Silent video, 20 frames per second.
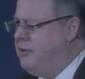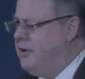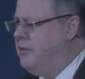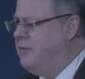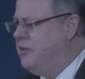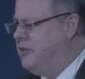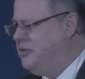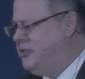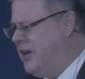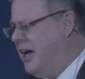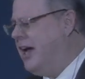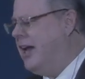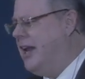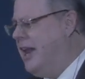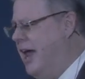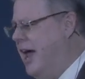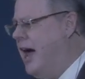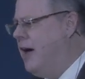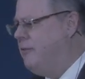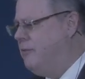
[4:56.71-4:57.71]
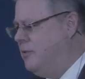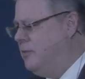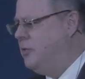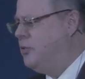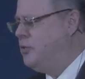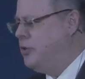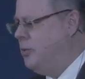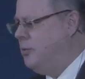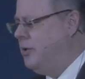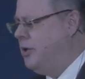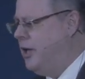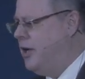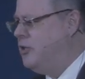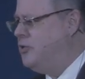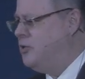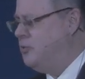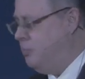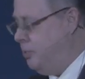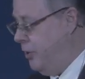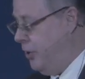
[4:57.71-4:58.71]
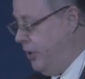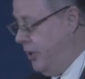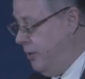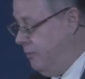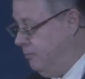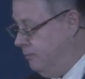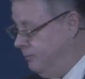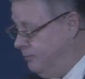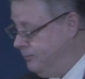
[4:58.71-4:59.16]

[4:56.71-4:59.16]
of the second half of the tribulation period.